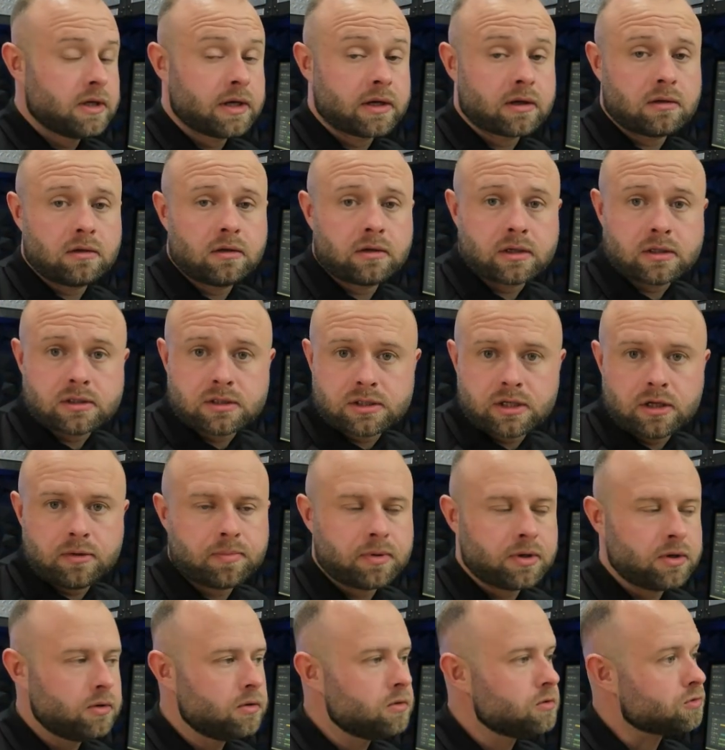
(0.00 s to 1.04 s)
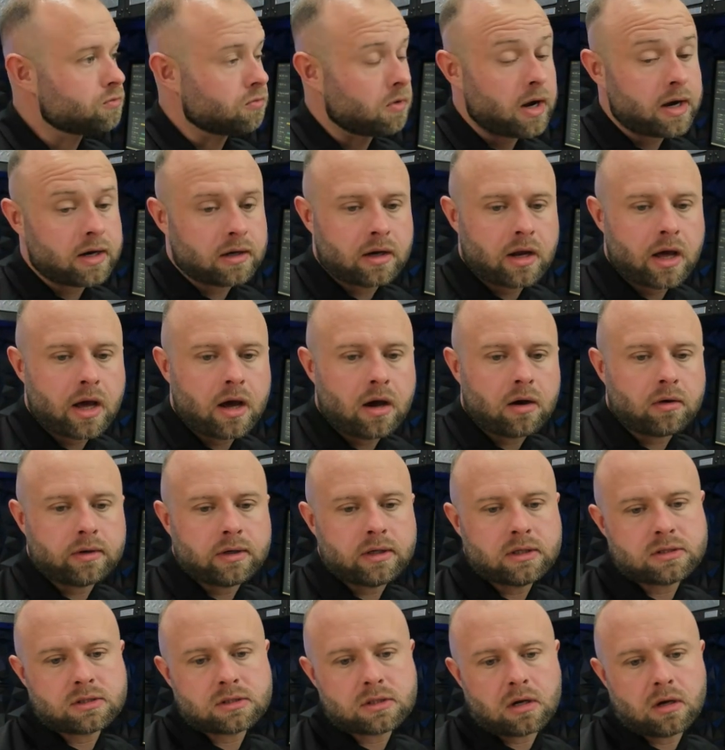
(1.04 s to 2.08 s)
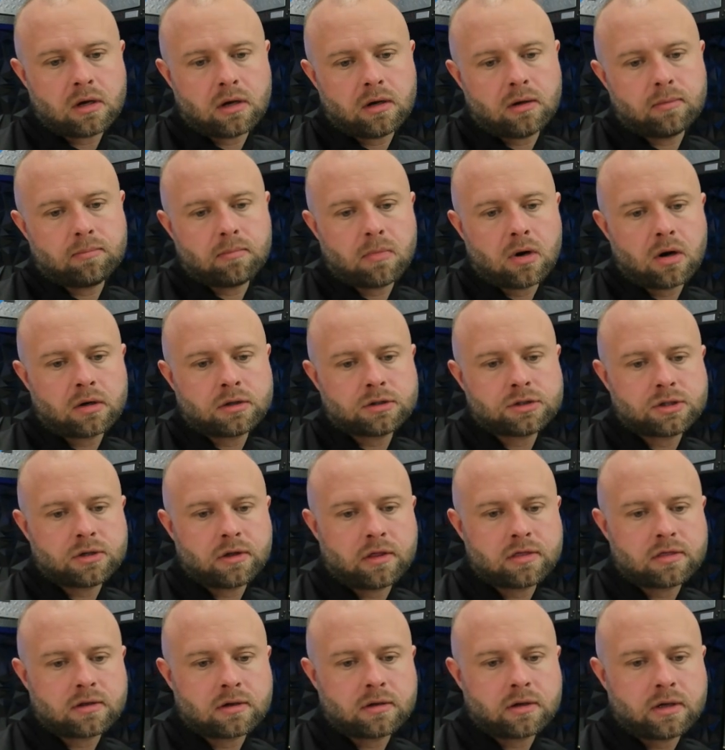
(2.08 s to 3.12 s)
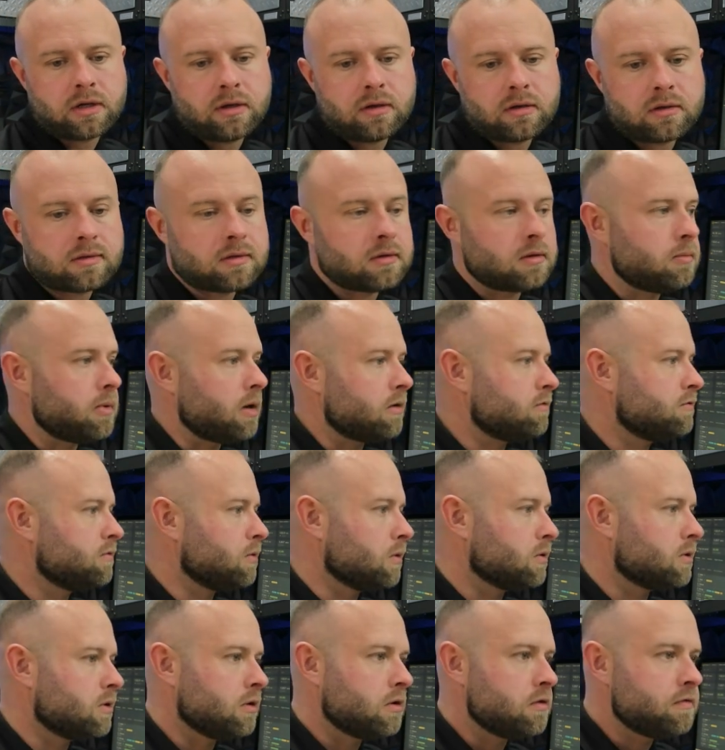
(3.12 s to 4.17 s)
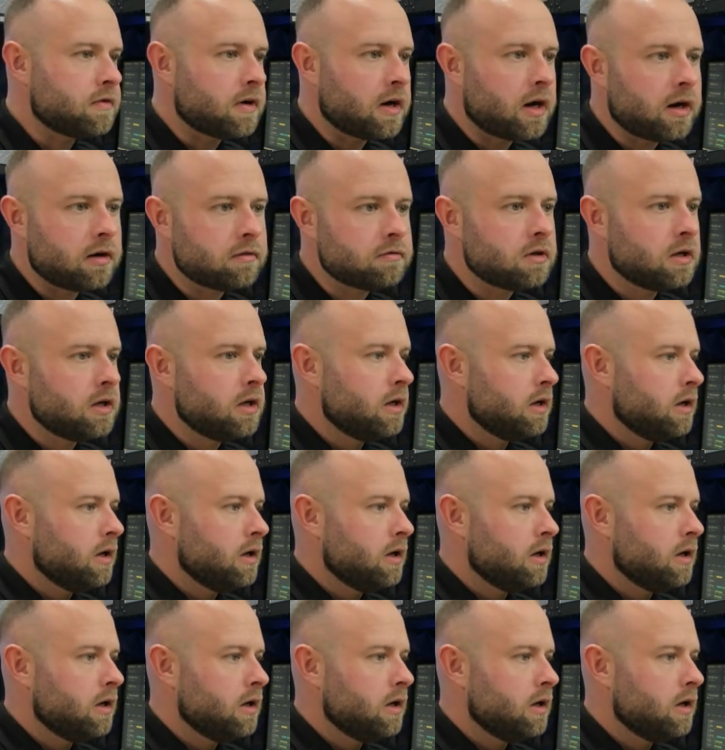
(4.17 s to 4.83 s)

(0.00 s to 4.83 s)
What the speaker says: Taking a look at CPUs right now, it's March 30th, about 4:35